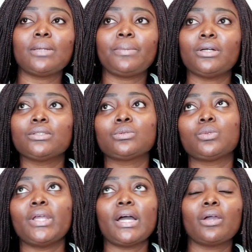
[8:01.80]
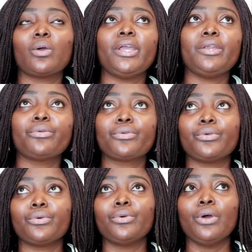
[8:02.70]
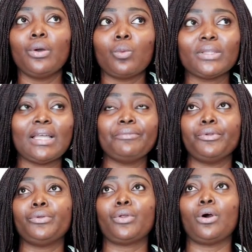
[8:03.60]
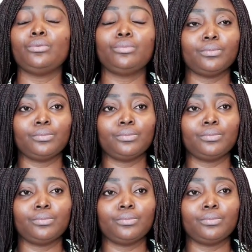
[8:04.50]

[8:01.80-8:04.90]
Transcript: about what you are going through, what have you done,